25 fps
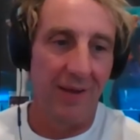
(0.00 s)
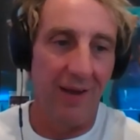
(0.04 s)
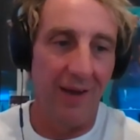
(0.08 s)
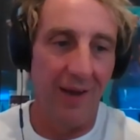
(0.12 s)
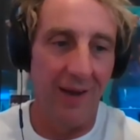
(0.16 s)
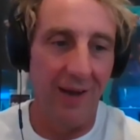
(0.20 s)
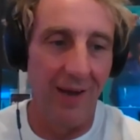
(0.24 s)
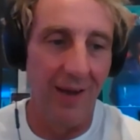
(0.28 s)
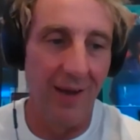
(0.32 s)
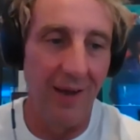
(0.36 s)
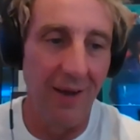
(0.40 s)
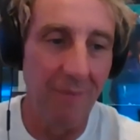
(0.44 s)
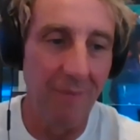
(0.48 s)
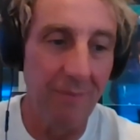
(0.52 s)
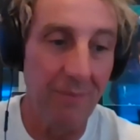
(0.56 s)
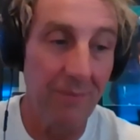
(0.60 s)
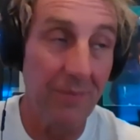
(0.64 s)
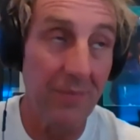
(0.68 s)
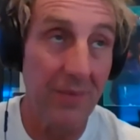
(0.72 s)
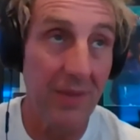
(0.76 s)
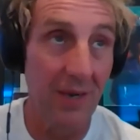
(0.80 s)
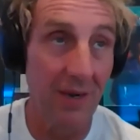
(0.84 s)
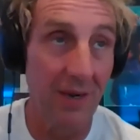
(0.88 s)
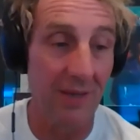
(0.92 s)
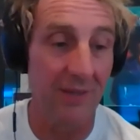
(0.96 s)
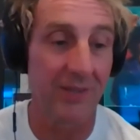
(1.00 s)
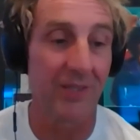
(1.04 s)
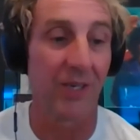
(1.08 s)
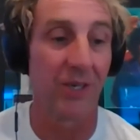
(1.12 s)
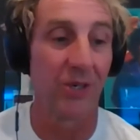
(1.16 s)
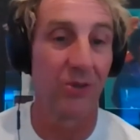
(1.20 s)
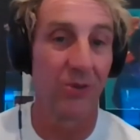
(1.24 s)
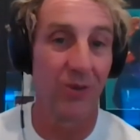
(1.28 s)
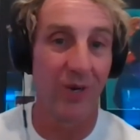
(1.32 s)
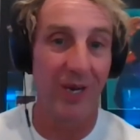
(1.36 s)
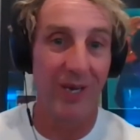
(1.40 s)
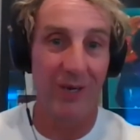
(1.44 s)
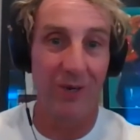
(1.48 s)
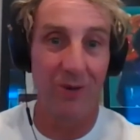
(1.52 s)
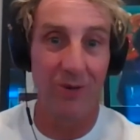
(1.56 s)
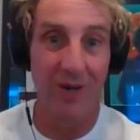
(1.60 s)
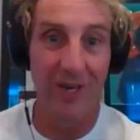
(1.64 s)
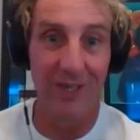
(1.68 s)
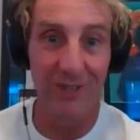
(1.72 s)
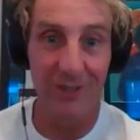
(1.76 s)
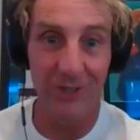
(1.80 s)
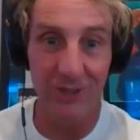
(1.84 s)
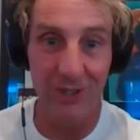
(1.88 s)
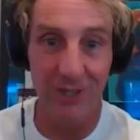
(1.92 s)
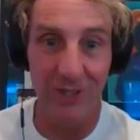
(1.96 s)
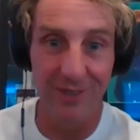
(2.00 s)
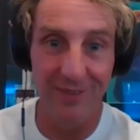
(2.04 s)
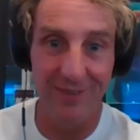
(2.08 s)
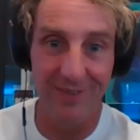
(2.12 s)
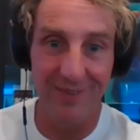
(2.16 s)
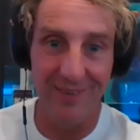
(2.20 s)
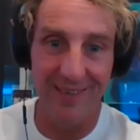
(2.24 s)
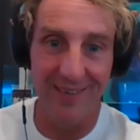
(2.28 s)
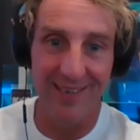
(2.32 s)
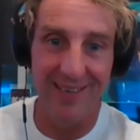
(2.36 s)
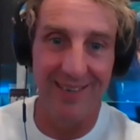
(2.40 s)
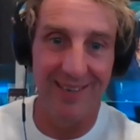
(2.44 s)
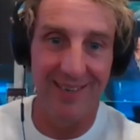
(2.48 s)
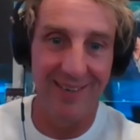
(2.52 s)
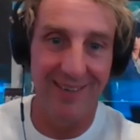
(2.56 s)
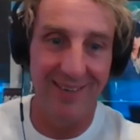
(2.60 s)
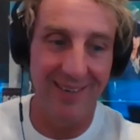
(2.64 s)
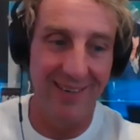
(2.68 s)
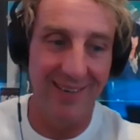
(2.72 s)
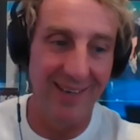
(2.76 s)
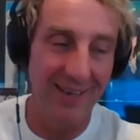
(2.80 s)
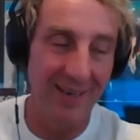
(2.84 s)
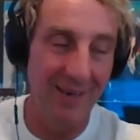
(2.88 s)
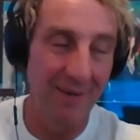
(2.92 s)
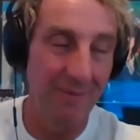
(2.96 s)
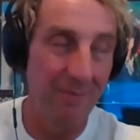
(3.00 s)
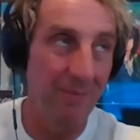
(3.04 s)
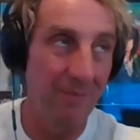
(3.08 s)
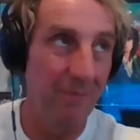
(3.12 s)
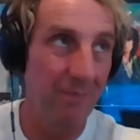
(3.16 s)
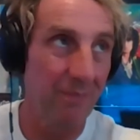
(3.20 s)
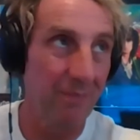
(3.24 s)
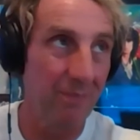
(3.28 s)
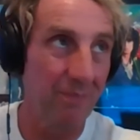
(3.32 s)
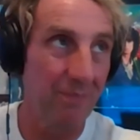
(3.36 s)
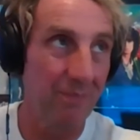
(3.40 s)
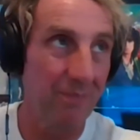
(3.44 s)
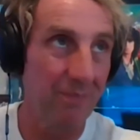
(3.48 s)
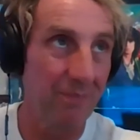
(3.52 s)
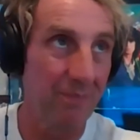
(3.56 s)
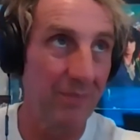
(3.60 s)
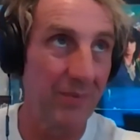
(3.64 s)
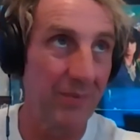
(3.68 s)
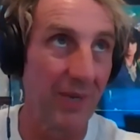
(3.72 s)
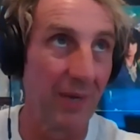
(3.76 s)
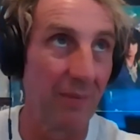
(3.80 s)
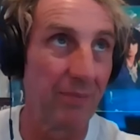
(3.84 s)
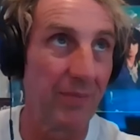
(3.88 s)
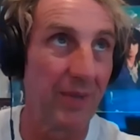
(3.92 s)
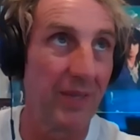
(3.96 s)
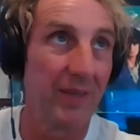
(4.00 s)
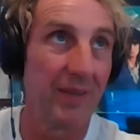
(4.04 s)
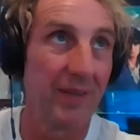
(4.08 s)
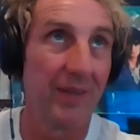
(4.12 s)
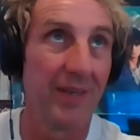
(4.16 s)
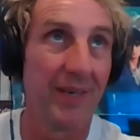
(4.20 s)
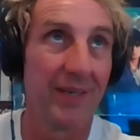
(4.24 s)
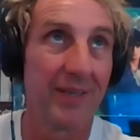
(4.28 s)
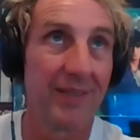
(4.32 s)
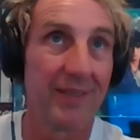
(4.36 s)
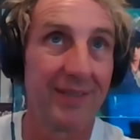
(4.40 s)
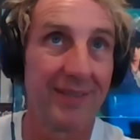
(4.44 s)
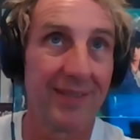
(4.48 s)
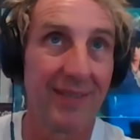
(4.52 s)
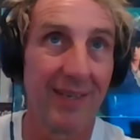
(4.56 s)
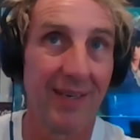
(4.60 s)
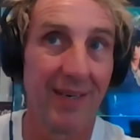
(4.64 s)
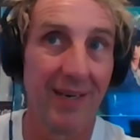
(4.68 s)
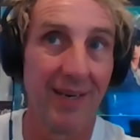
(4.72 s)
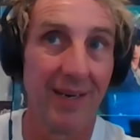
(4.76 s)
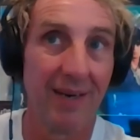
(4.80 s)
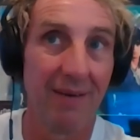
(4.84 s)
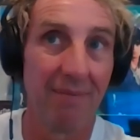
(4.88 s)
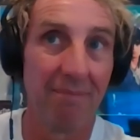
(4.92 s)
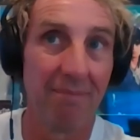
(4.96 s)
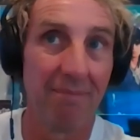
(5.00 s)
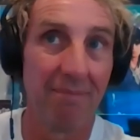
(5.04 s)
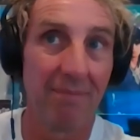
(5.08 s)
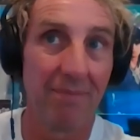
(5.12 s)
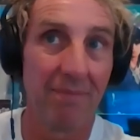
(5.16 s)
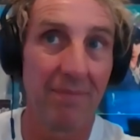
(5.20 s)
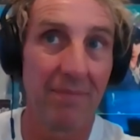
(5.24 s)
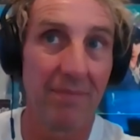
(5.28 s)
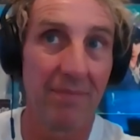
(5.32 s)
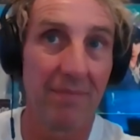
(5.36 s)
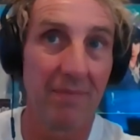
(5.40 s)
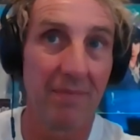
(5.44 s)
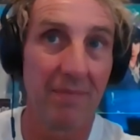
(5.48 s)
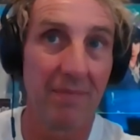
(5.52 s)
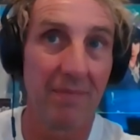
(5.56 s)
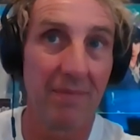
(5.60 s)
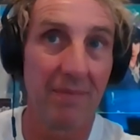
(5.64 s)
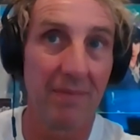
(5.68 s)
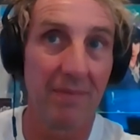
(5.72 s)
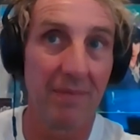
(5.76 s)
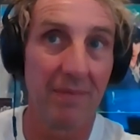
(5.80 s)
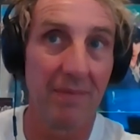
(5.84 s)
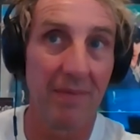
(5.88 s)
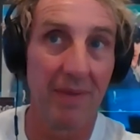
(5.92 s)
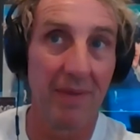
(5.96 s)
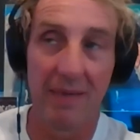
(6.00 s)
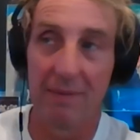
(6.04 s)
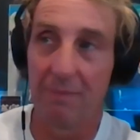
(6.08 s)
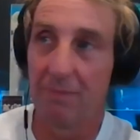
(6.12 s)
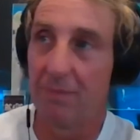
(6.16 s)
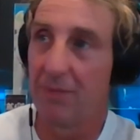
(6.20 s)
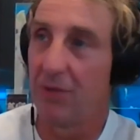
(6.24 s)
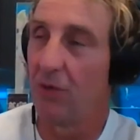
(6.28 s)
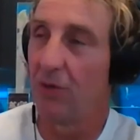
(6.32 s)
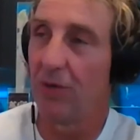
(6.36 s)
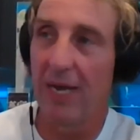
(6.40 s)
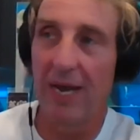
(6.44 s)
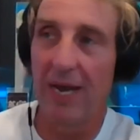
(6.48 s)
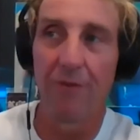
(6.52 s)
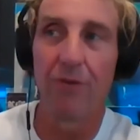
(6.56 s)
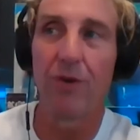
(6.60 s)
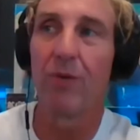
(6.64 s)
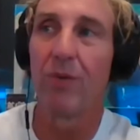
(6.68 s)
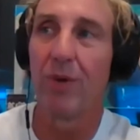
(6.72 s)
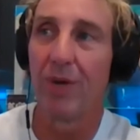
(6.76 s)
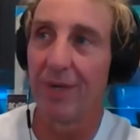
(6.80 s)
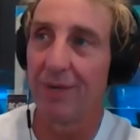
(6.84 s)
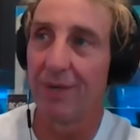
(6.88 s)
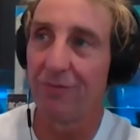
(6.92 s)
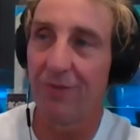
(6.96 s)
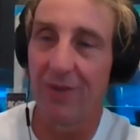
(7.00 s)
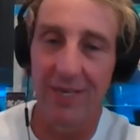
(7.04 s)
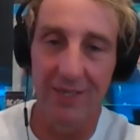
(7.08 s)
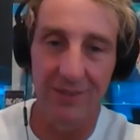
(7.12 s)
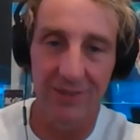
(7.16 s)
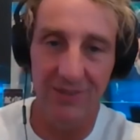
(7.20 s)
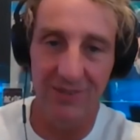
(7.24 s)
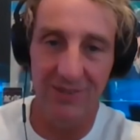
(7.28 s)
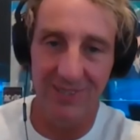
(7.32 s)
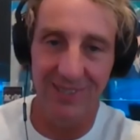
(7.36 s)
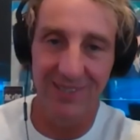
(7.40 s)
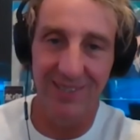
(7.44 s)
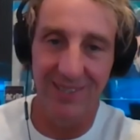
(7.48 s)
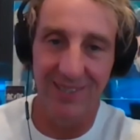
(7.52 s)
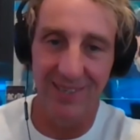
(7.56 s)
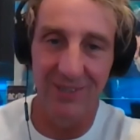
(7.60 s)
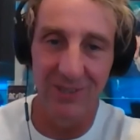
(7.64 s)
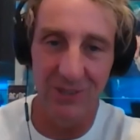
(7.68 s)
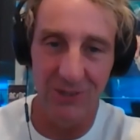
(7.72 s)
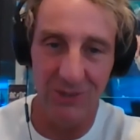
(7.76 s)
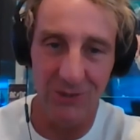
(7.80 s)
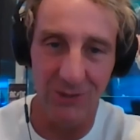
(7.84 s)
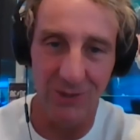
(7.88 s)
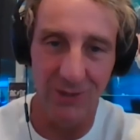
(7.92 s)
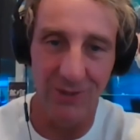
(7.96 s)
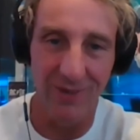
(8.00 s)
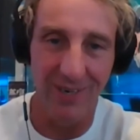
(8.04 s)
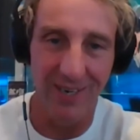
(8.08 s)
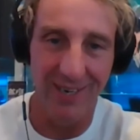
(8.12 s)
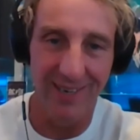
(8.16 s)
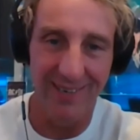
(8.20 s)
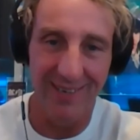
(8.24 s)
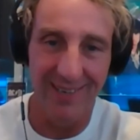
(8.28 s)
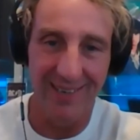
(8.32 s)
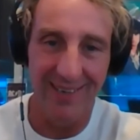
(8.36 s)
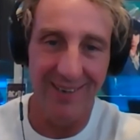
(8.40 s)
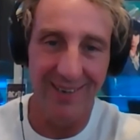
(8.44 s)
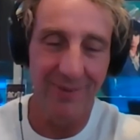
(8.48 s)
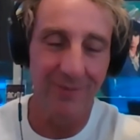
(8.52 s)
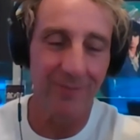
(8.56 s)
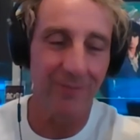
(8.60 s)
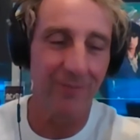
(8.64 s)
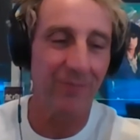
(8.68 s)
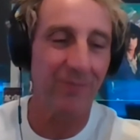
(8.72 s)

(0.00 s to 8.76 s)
Um, you know, that's a great question and um, something that um, new everyone faces in the industry right now.